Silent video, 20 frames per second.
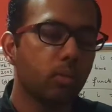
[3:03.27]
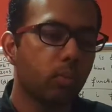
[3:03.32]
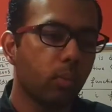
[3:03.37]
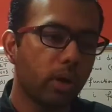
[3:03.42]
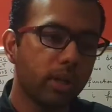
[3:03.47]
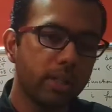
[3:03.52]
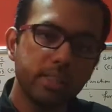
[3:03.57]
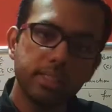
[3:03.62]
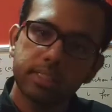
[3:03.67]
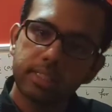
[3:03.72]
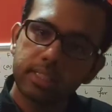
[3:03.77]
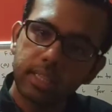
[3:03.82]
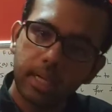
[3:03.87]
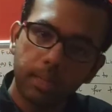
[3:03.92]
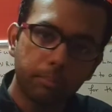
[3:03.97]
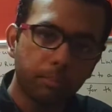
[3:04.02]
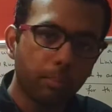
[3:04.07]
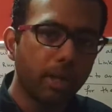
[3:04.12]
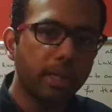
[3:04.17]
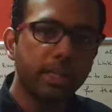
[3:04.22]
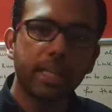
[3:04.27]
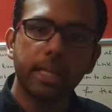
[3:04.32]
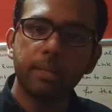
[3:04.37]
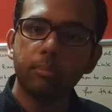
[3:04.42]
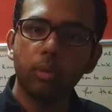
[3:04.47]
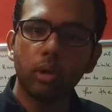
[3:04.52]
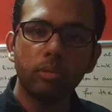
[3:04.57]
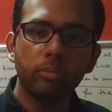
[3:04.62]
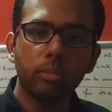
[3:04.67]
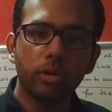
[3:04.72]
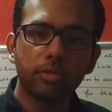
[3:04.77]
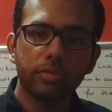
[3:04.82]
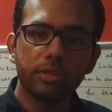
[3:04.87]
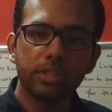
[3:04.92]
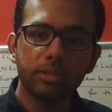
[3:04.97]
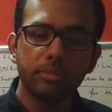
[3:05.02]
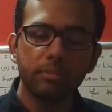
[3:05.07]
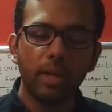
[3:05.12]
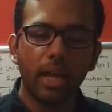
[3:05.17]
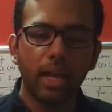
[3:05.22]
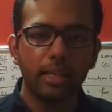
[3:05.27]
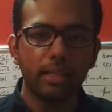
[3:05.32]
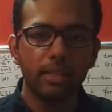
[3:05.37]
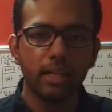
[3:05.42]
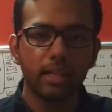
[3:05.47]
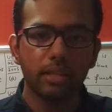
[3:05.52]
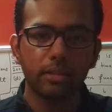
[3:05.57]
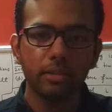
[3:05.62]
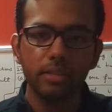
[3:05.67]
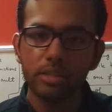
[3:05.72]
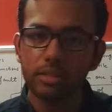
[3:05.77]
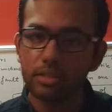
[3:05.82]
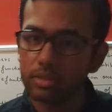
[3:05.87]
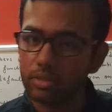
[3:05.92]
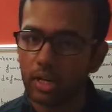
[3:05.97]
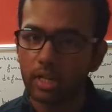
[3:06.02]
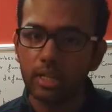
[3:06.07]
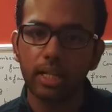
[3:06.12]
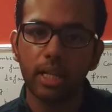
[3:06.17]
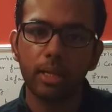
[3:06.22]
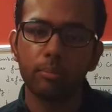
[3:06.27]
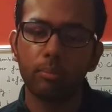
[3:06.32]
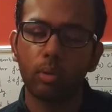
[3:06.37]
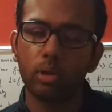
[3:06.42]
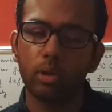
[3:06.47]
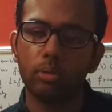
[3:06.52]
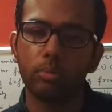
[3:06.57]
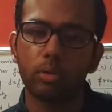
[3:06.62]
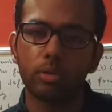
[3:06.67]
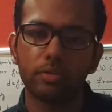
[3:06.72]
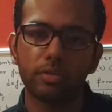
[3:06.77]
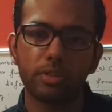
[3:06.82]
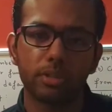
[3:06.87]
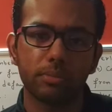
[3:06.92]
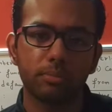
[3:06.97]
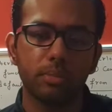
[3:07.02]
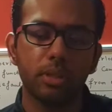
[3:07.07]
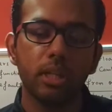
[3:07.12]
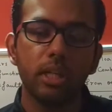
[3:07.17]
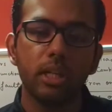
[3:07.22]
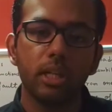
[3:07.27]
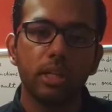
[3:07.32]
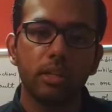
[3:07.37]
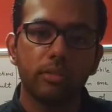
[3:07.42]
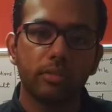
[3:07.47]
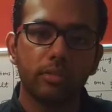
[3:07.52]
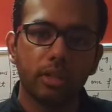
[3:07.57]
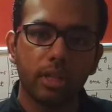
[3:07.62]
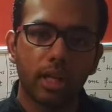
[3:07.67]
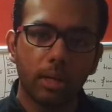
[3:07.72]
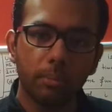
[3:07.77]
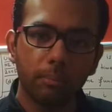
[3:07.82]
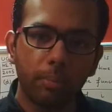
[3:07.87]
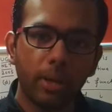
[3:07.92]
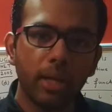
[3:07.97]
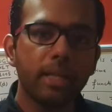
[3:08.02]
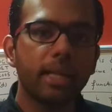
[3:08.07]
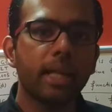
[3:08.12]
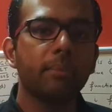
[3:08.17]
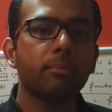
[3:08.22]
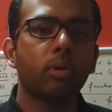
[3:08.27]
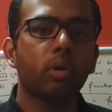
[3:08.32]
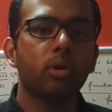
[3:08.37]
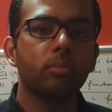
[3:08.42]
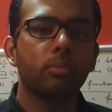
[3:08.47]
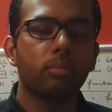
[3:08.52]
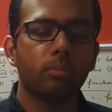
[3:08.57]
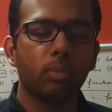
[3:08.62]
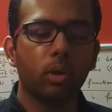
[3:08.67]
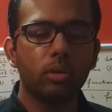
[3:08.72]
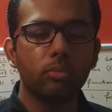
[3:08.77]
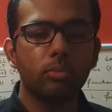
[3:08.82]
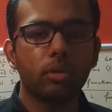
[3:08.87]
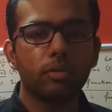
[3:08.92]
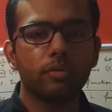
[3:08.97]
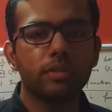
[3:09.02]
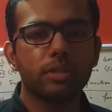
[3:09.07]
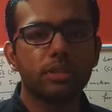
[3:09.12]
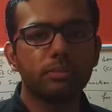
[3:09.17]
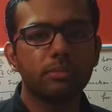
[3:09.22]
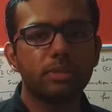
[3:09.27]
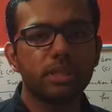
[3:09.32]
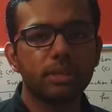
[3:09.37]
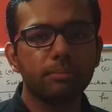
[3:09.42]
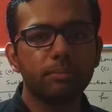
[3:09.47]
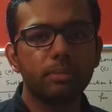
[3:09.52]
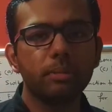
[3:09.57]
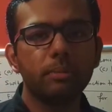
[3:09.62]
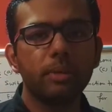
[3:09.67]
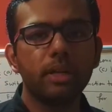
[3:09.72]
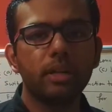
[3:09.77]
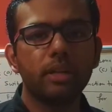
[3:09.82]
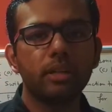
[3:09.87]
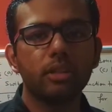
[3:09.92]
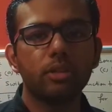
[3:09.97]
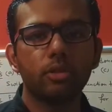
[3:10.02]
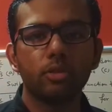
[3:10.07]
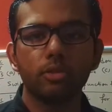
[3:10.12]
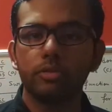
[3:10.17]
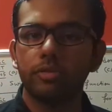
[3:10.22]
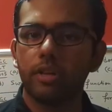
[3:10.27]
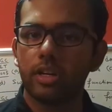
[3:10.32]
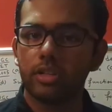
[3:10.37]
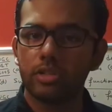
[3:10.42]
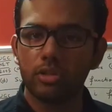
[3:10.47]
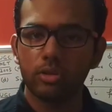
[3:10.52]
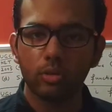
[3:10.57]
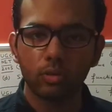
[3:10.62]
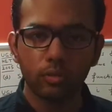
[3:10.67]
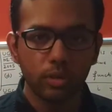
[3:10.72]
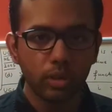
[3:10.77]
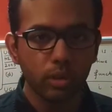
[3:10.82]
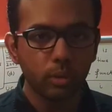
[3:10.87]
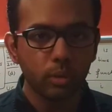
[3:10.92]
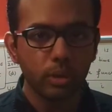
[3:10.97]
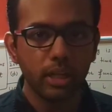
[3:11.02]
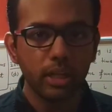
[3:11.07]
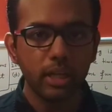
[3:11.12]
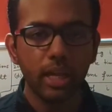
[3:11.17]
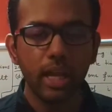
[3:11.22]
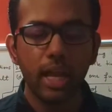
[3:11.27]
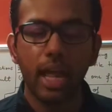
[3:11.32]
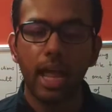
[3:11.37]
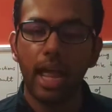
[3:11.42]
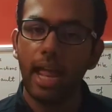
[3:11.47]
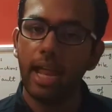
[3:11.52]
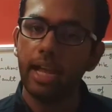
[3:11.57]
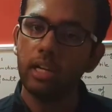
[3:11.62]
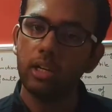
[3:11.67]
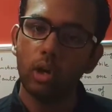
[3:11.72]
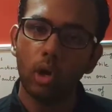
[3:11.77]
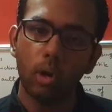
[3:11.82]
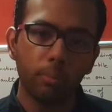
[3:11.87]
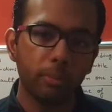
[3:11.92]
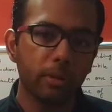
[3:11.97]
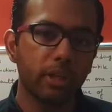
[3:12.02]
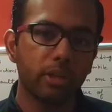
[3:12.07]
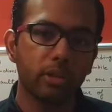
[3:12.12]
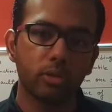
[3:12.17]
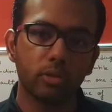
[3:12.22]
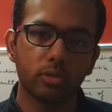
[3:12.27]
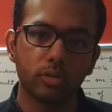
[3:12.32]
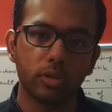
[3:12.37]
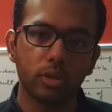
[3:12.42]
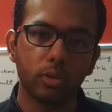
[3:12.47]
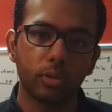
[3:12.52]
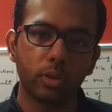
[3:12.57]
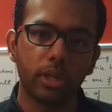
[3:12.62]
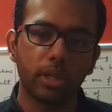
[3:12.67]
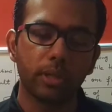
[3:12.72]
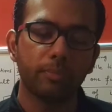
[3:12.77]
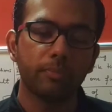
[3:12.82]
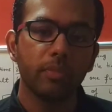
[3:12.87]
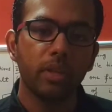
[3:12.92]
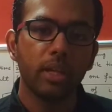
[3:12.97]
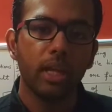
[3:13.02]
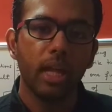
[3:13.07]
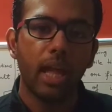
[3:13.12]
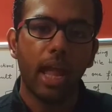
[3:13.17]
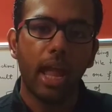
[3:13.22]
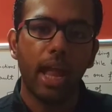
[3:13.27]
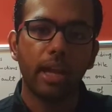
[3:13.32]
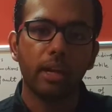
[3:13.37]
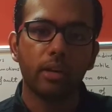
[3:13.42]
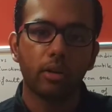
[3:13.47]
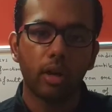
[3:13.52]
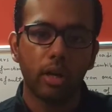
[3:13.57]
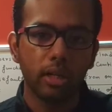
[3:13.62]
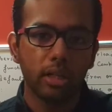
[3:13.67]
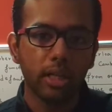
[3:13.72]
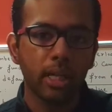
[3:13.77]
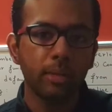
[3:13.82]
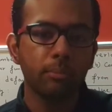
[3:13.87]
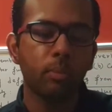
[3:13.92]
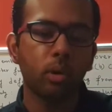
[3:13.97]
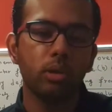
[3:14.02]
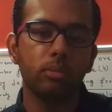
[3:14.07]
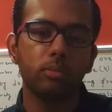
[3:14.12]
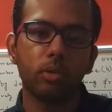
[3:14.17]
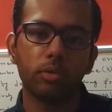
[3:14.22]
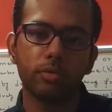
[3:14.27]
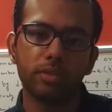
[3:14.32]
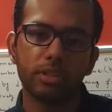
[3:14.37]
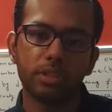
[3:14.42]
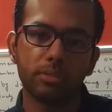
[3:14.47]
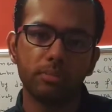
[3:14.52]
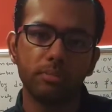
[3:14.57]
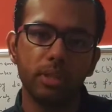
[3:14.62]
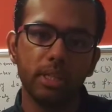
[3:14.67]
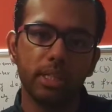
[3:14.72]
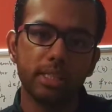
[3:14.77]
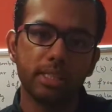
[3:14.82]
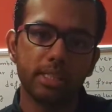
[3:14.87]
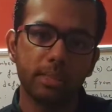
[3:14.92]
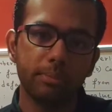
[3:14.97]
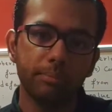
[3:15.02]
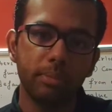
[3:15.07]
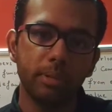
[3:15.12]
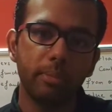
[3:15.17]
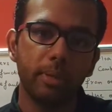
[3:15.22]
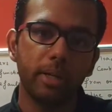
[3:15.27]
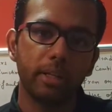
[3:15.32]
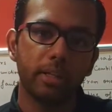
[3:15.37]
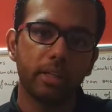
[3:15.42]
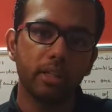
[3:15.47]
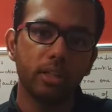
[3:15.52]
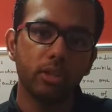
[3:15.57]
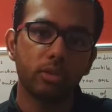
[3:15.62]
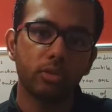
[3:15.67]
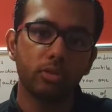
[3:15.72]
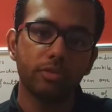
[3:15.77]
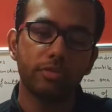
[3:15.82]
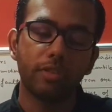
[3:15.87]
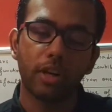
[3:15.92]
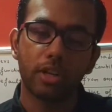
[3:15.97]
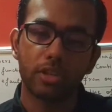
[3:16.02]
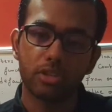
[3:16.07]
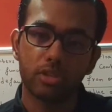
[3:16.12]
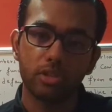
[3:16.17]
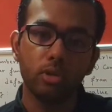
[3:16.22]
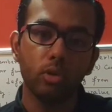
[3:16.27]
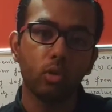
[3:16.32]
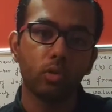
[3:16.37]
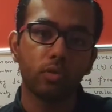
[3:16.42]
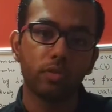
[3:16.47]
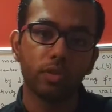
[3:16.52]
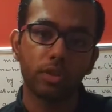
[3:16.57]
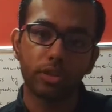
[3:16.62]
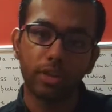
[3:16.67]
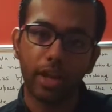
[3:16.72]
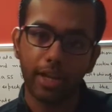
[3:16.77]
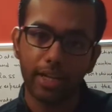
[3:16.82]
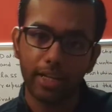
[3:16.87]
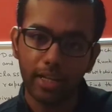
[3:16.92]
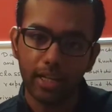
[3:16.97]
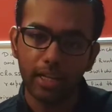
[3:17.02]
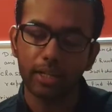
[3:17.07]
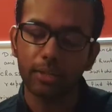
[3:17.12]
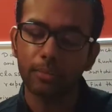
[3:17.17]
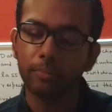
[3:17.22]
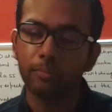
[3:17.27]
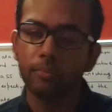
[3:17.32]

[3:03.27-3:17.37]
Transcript: One is compile time polymorphism and the other is runtime polymorphism. Compile time polymorphism is implemented through function overloading and operator overloading. And runtime polymorphism is implemented through function overriding.